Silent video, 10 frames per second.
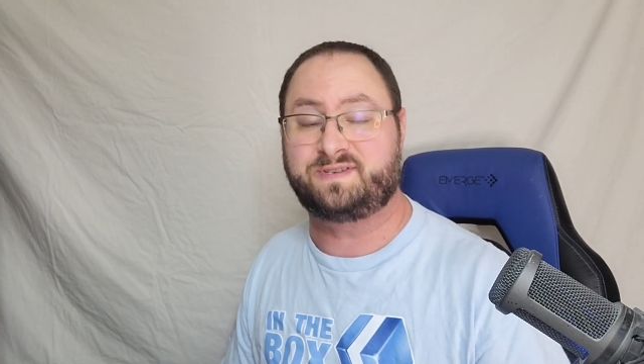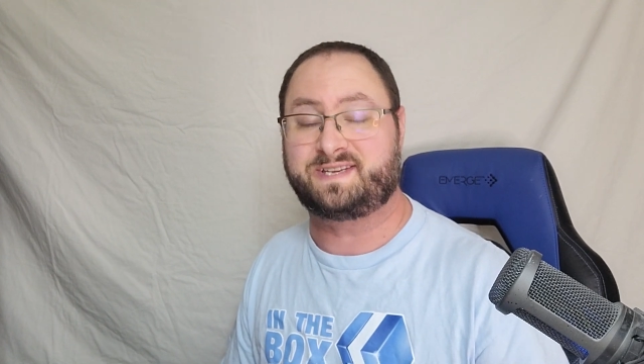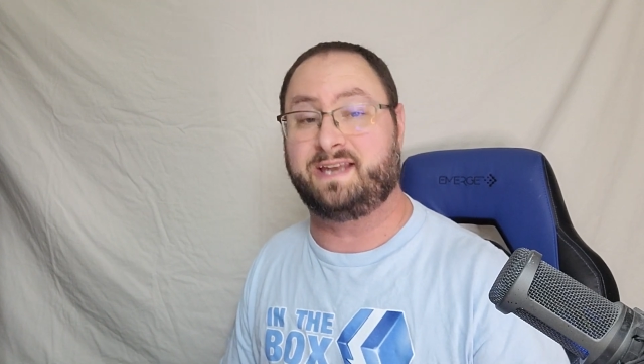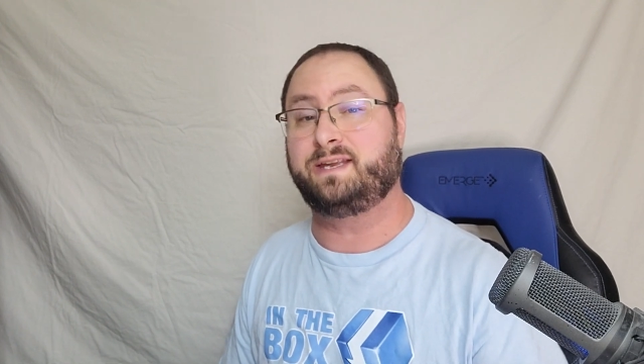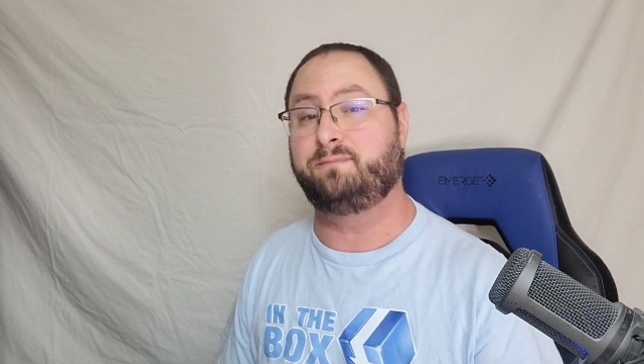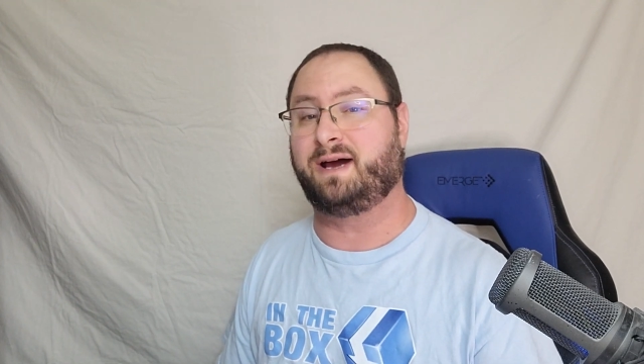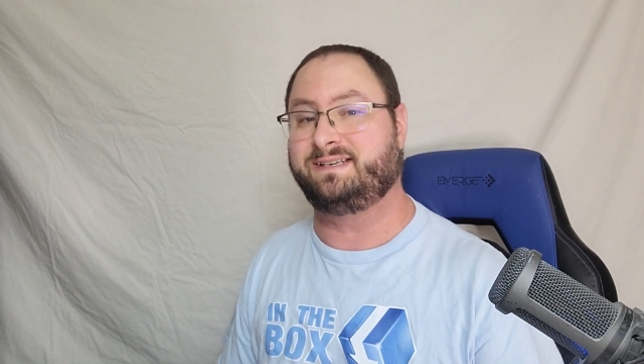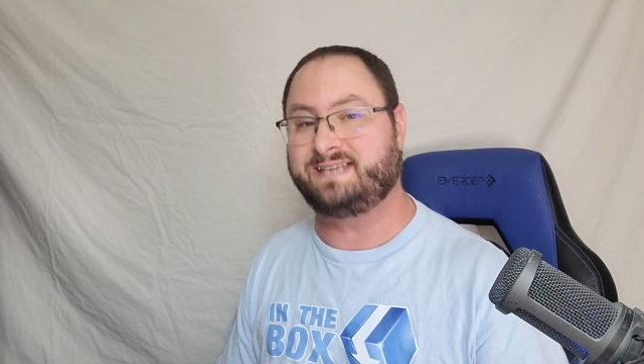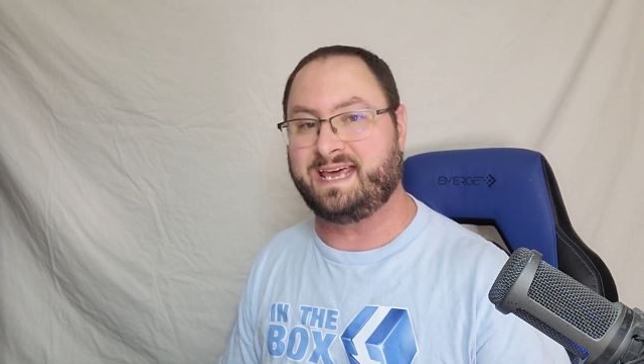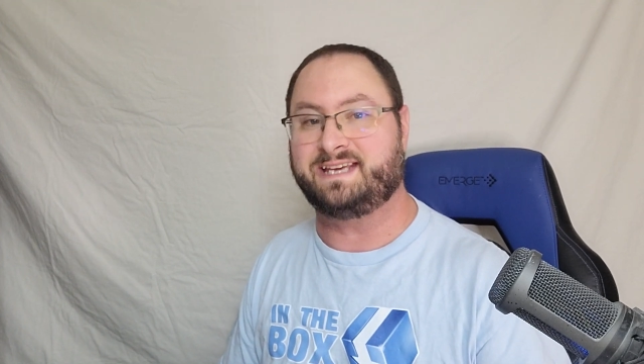sent in by
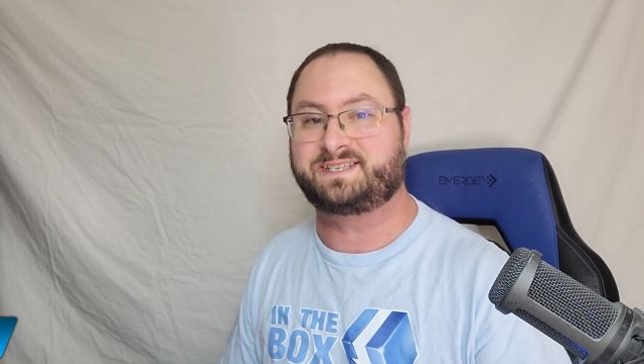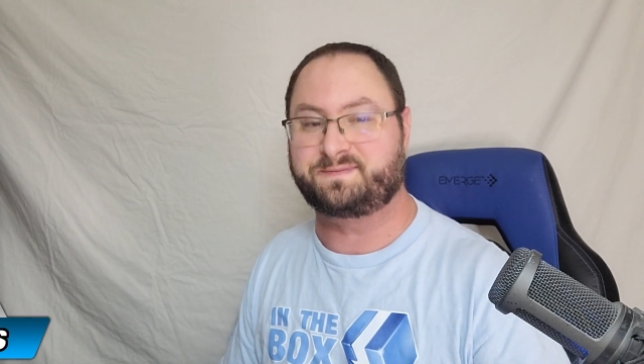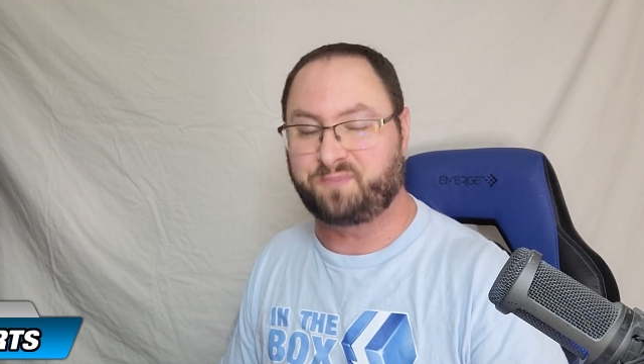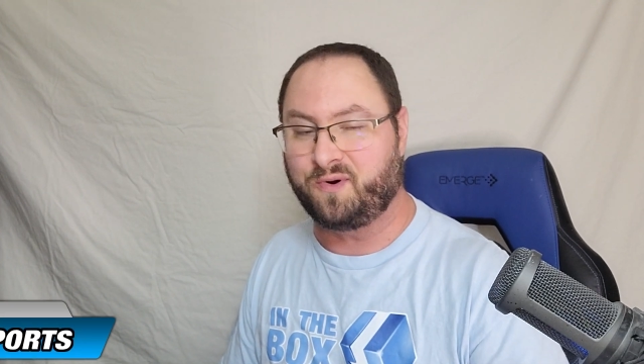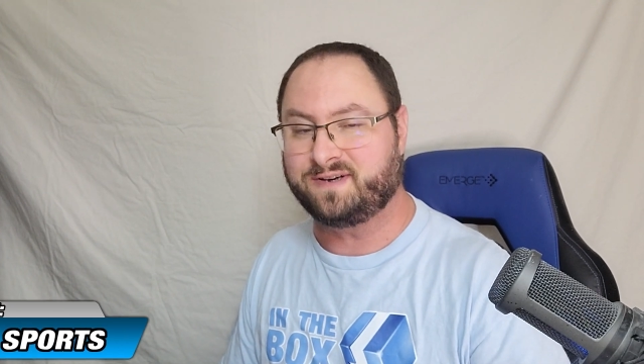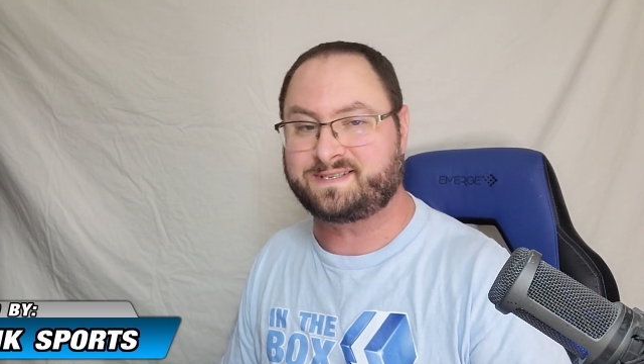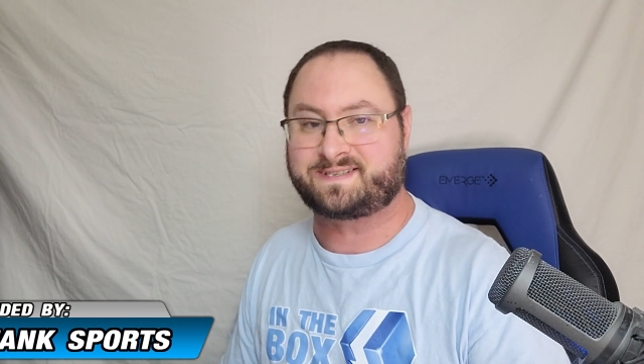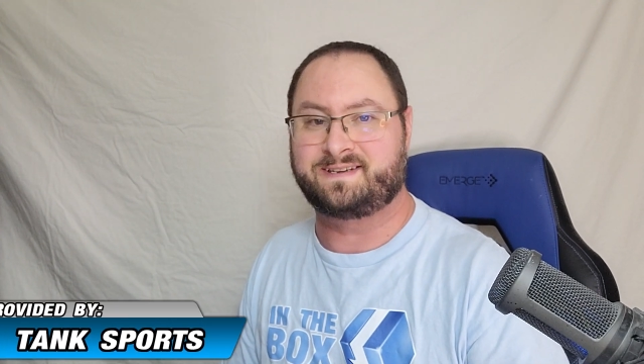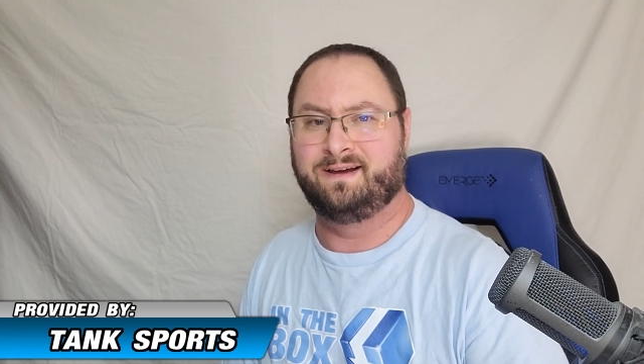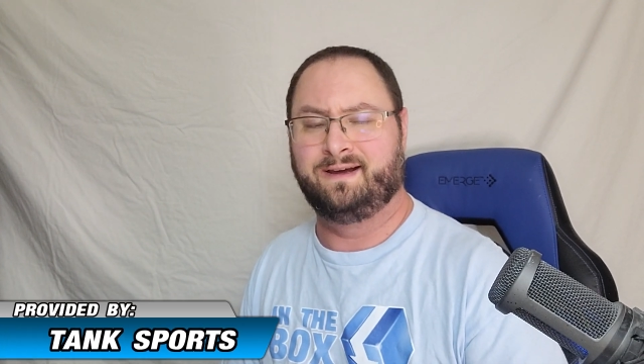Tank
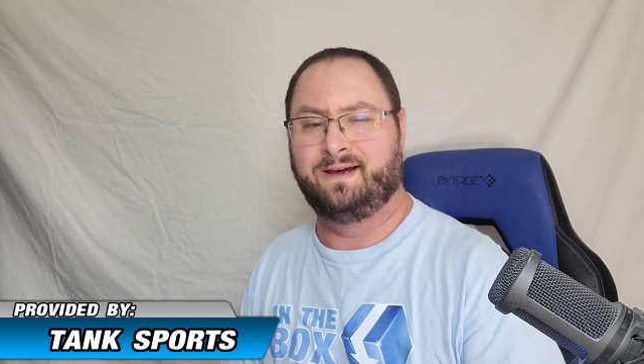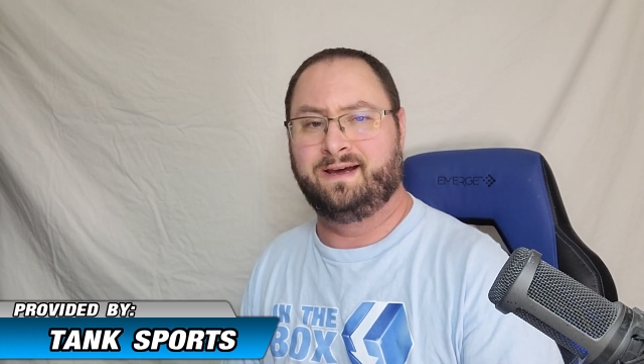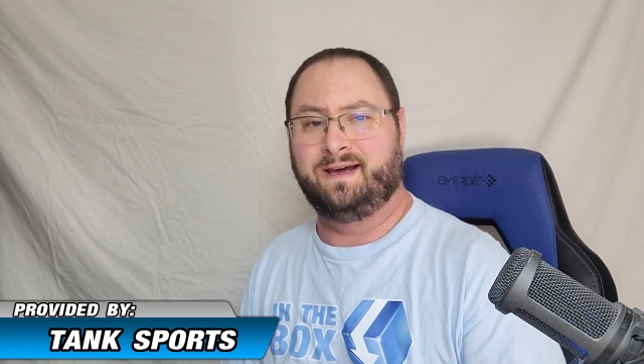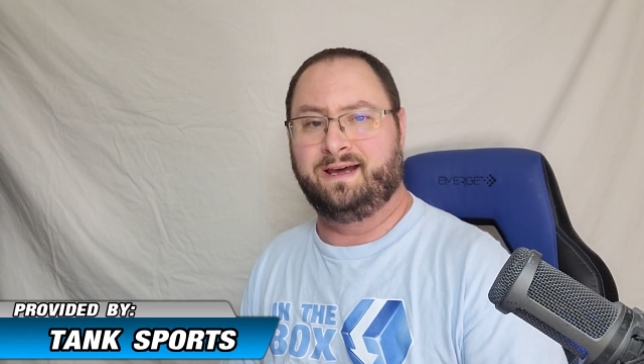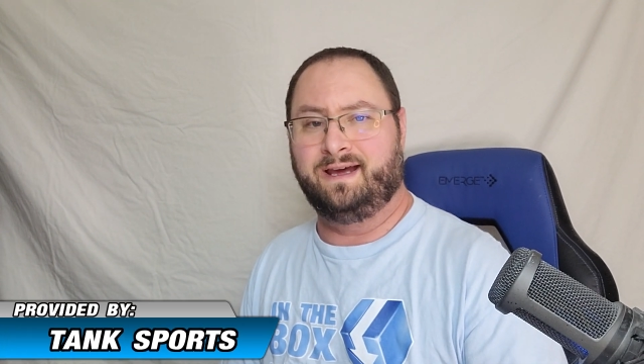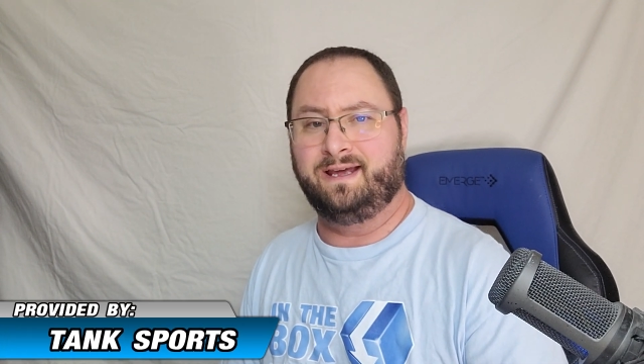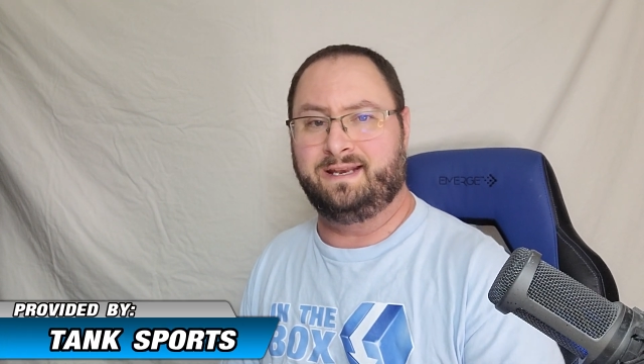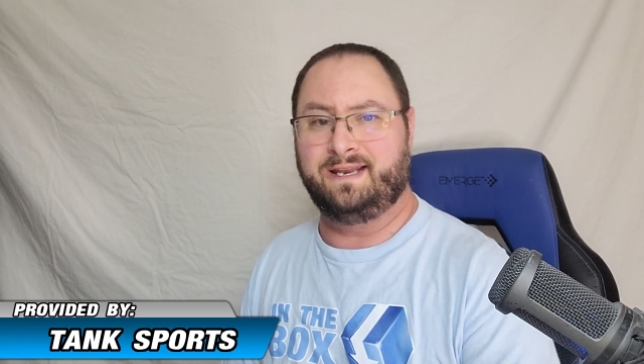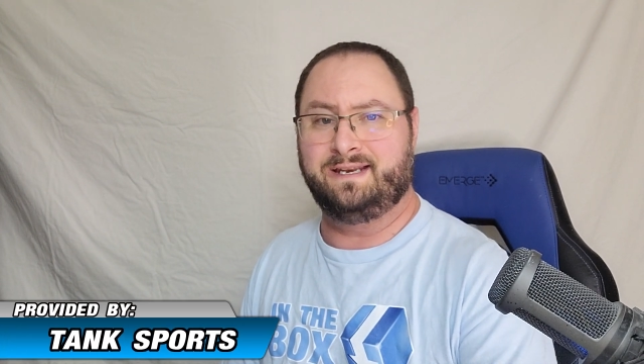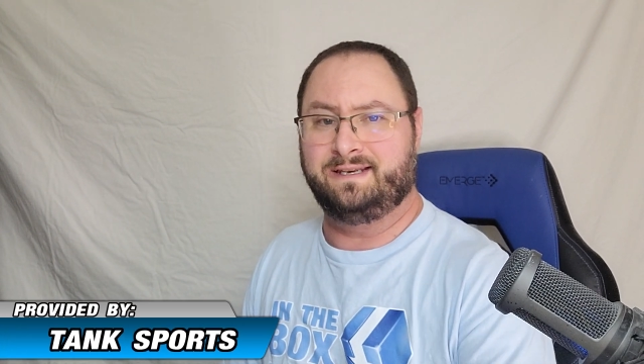Sports. And
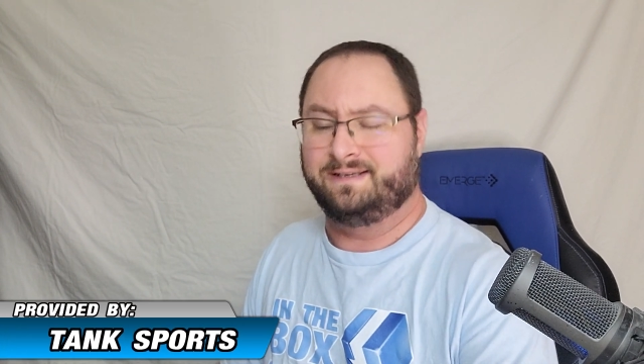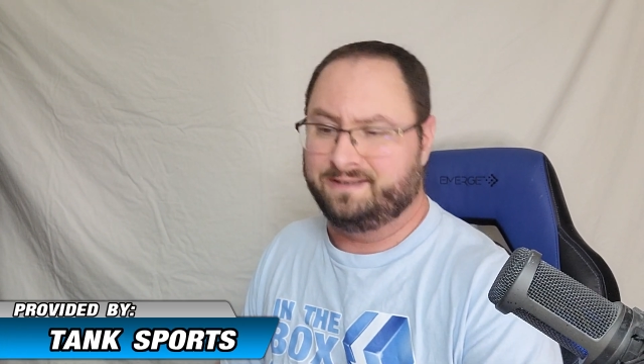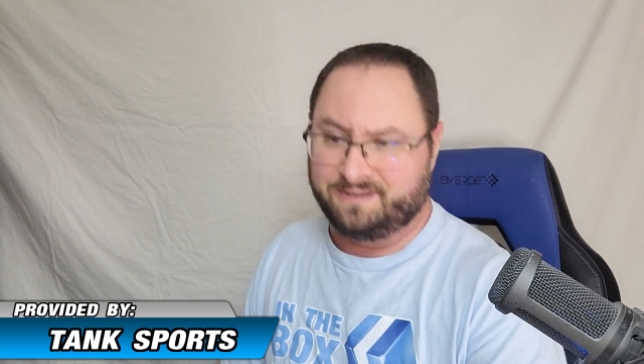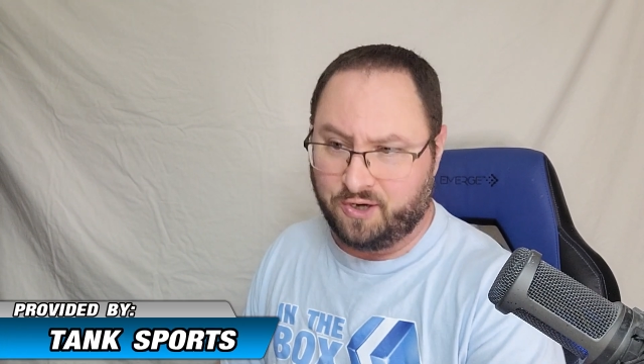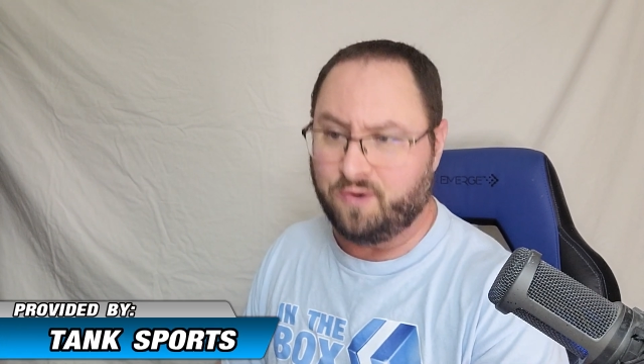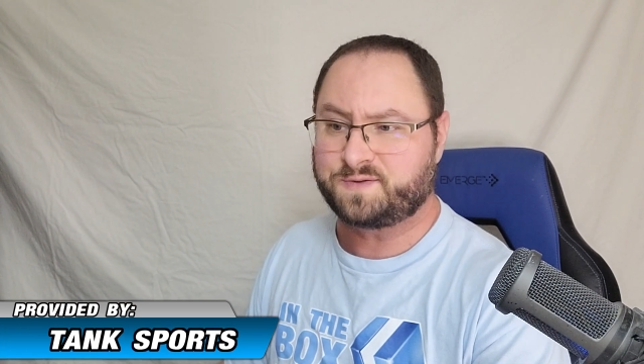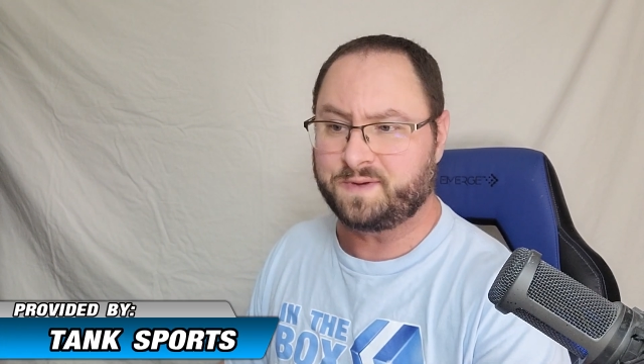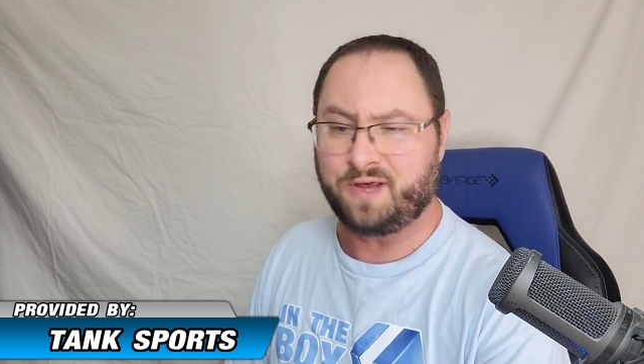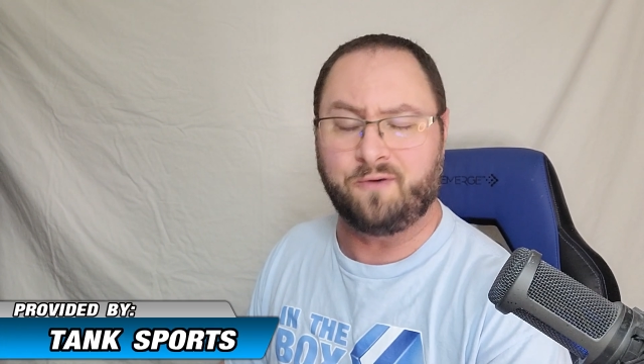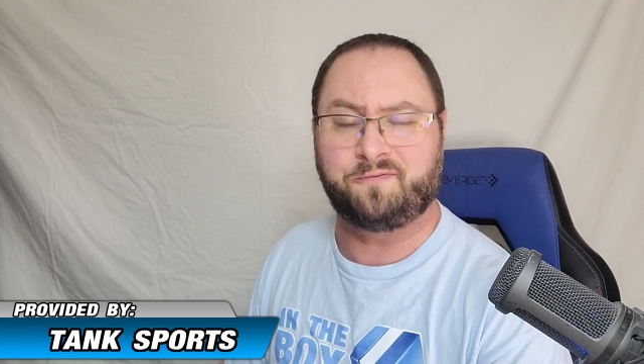it goes without